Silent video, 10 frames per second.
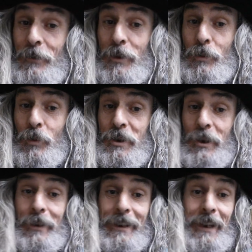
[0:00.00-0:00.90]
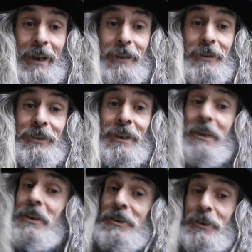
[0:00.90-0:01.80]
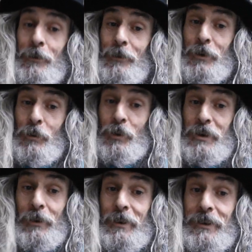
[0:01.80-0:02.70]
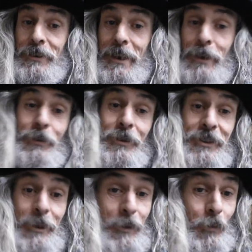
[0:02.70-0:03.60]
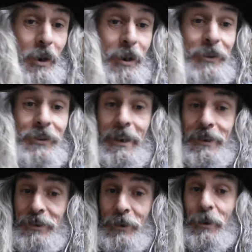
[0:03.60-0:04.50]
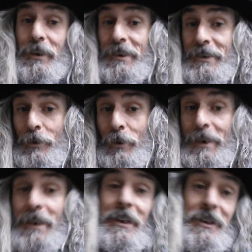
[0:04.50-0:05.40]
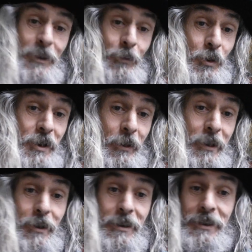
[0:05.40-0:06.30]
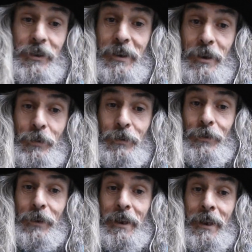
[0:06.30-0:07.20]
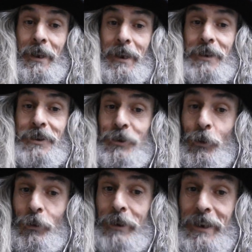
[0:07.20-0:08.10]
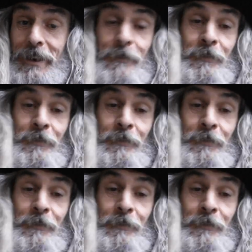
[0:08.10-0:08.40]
you will show it in colours. Some of you will show it in sounds. Some in words, and so on and so on. Some will show you his story,